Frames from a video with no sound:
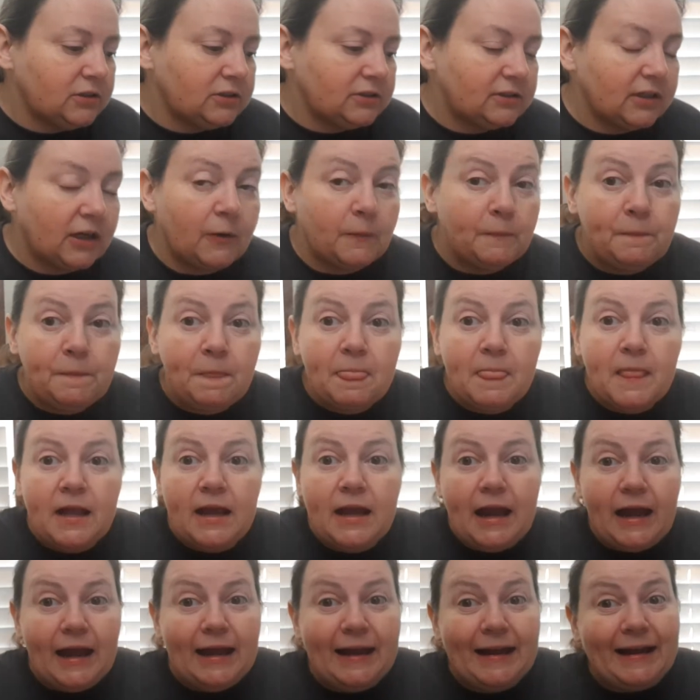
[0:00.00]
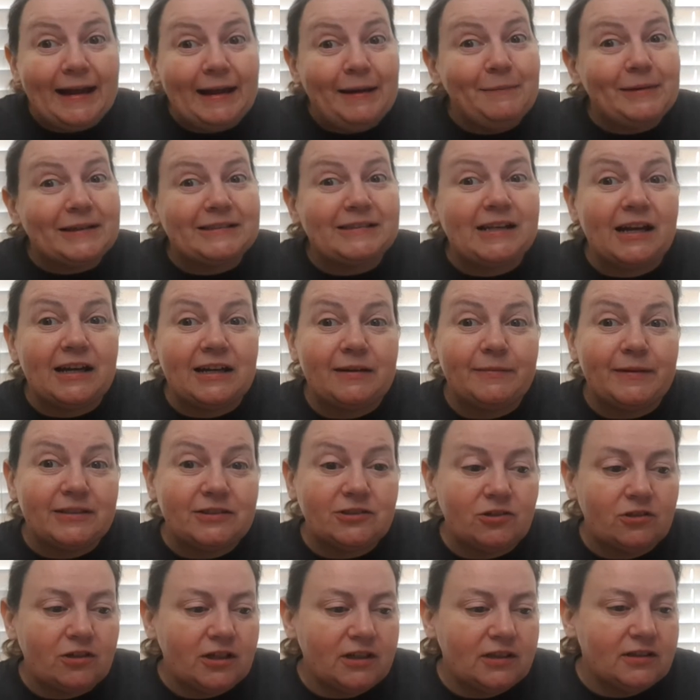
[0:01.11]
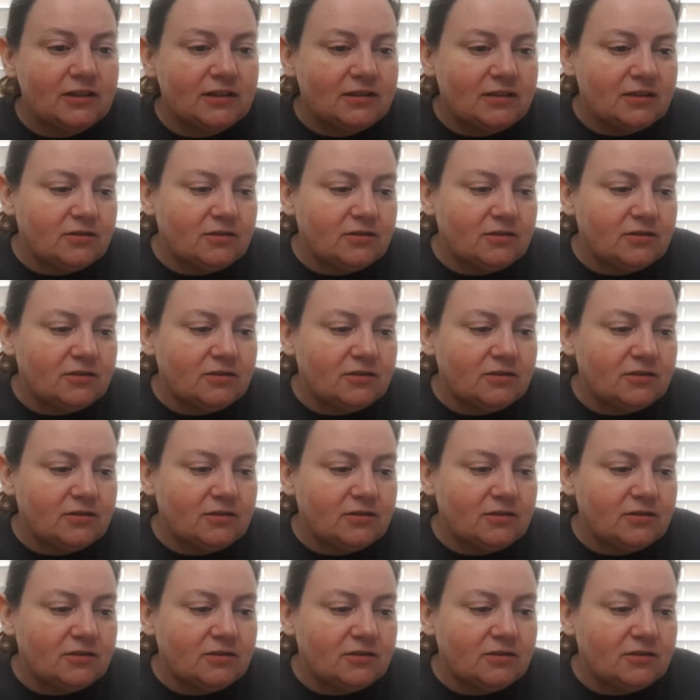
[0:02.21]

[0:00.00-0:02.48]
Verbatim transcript: So I, am excited about starting this.